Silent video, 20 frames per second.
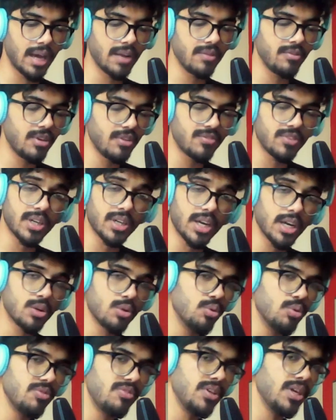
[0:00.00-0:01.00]
And we forget
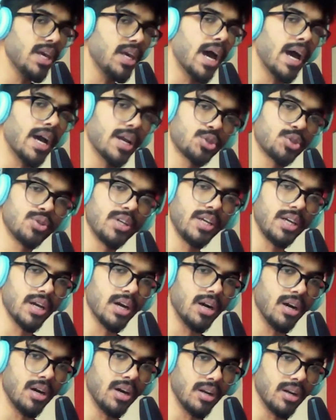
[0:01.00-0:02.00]
who we actually
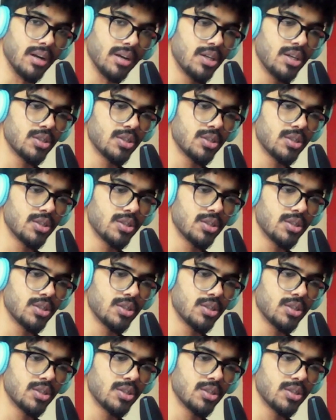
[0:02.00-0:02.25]
are.